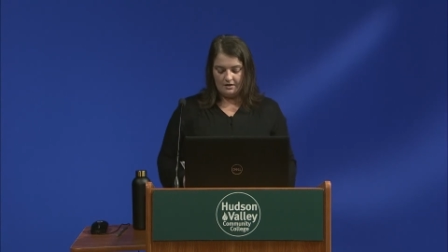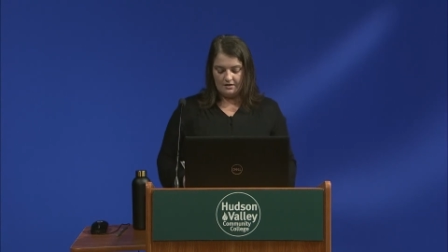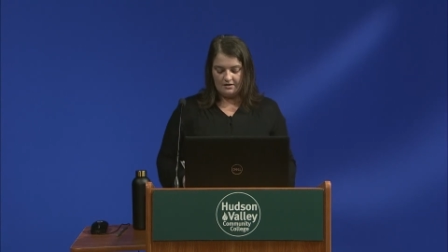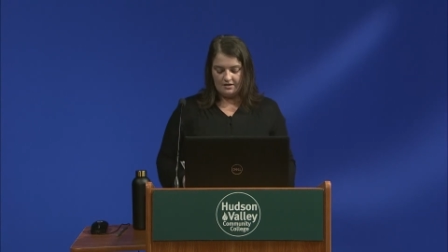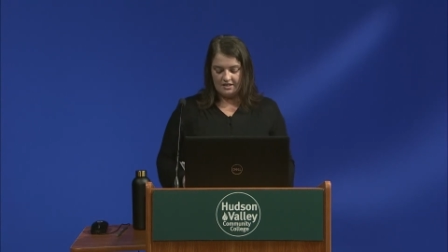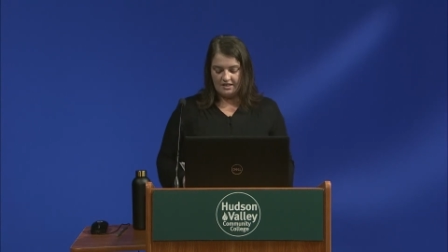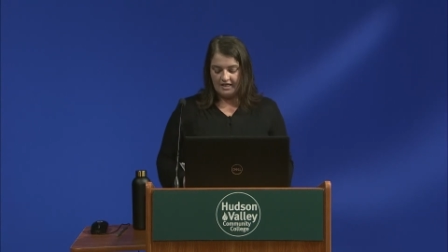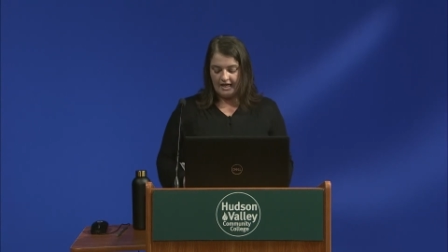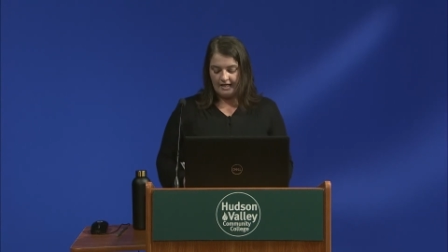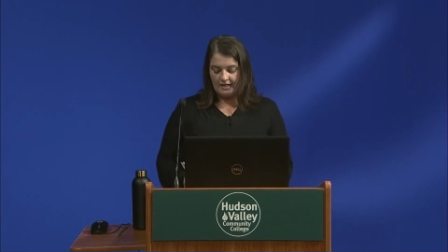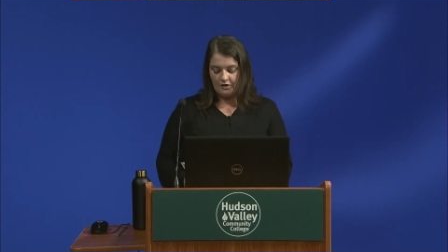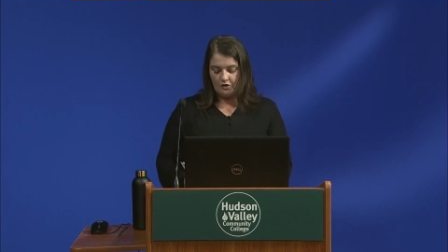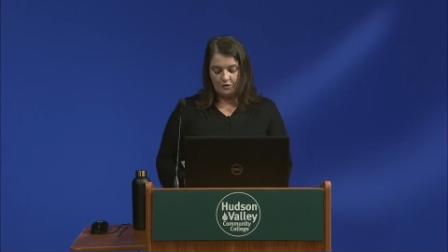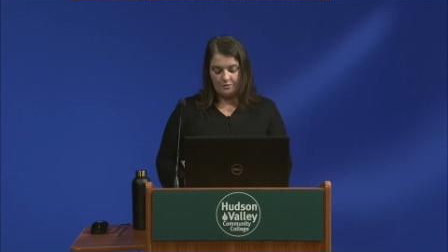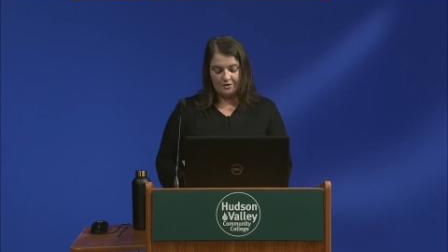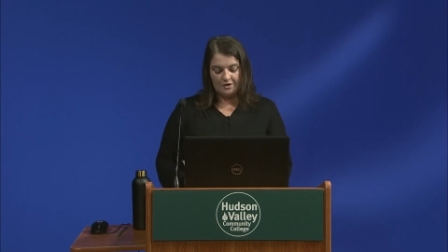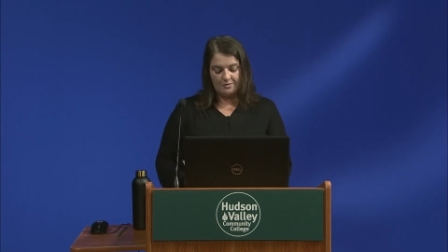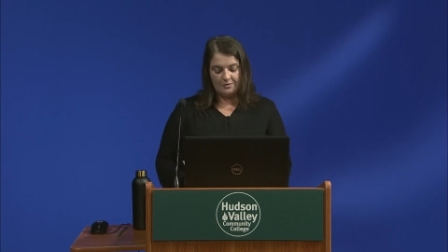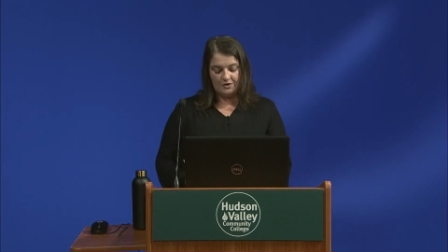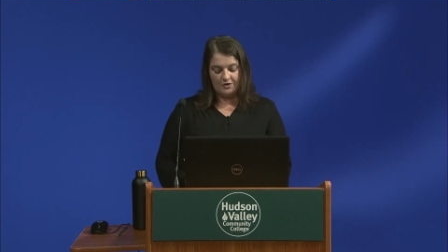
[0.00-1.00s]
The tiny home
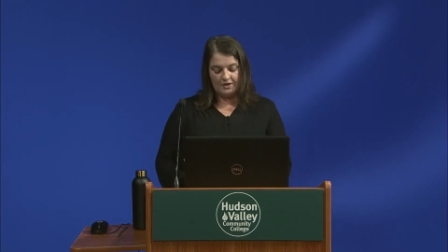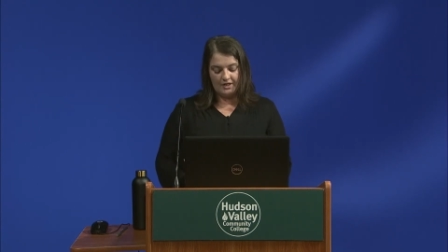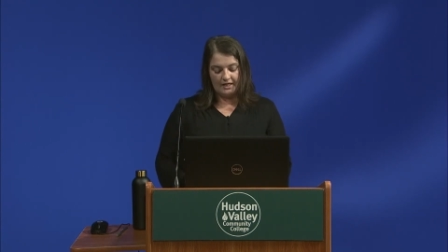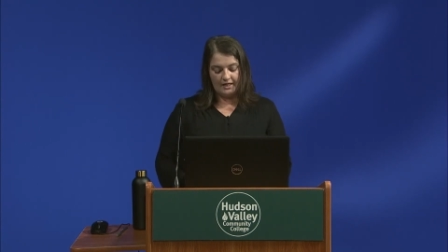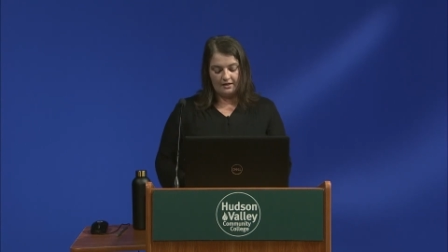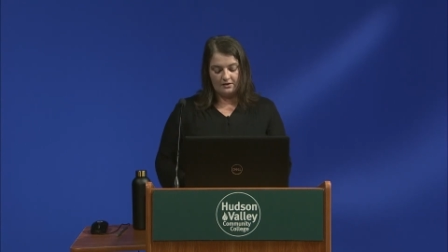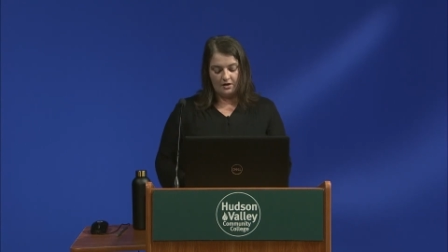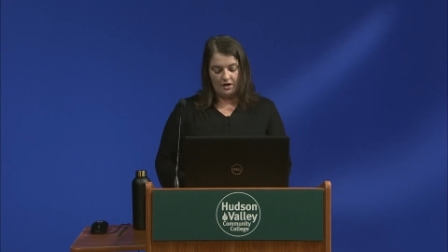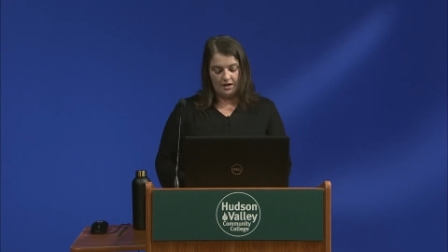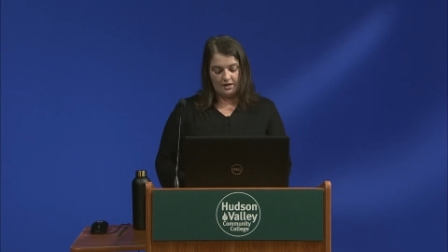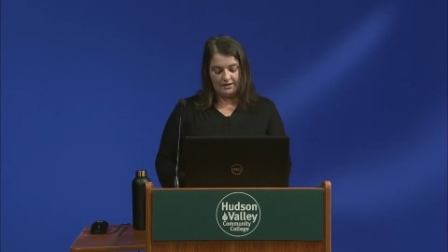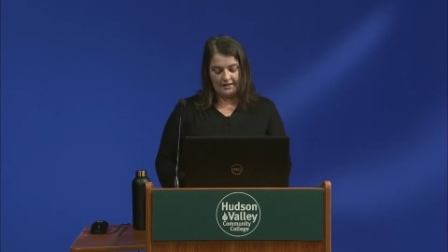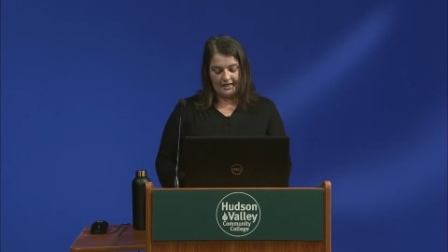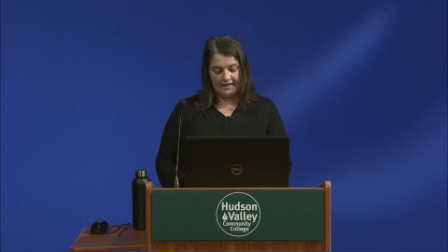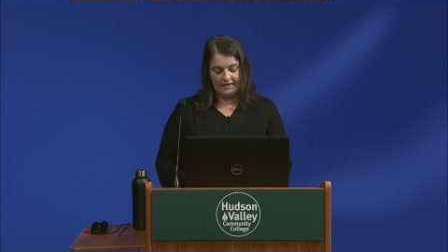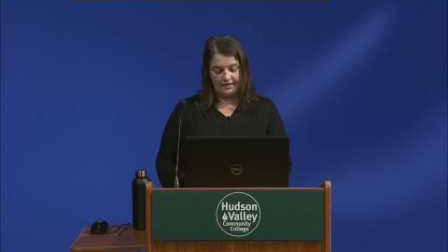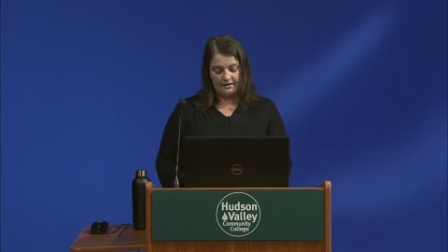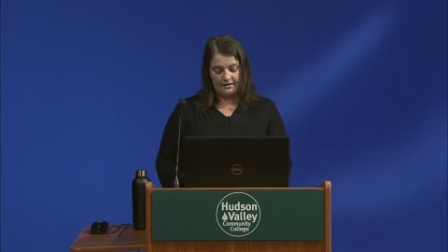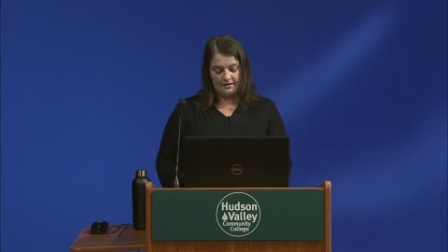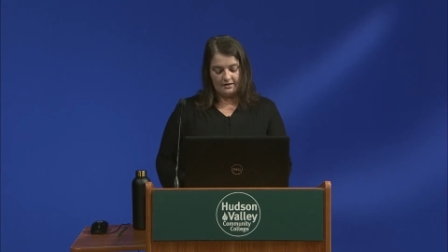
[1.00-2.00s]
community at Long
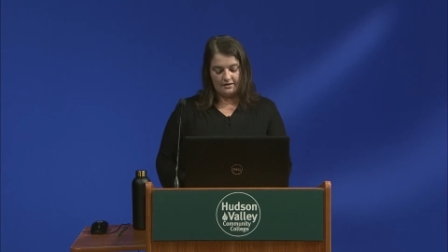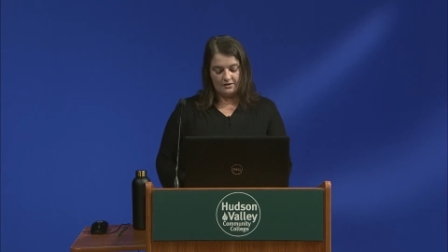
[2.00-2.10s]
Lake